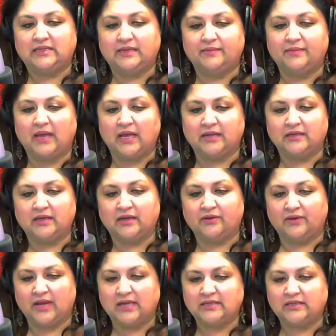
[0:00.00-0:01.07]
him under
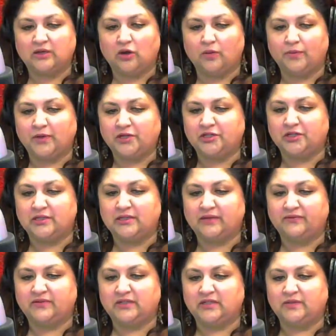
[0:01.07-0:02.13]
arrest. Operational
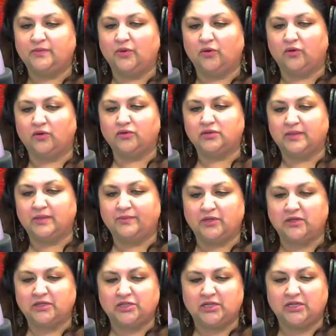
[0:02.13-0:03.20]
Services Bureau
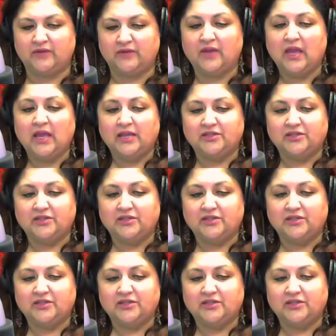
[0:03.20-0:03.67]
Deputy Chief